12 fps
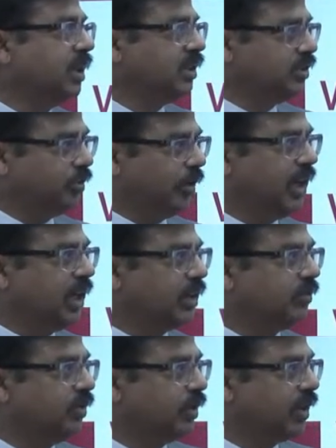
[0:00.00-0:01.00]

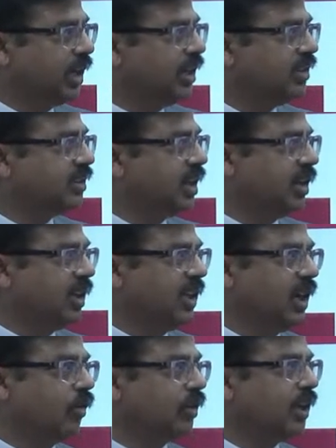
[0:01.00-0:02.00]
Shivalik foothills are the
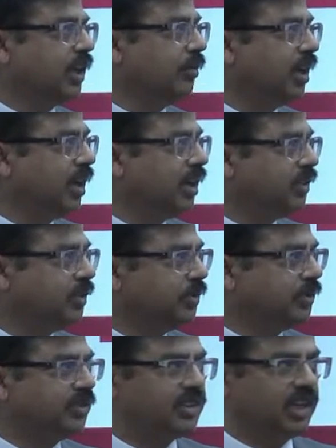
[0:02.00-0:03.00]
outer Himalayan
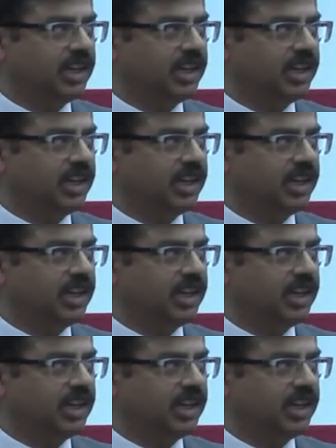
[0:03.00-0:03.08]
zones,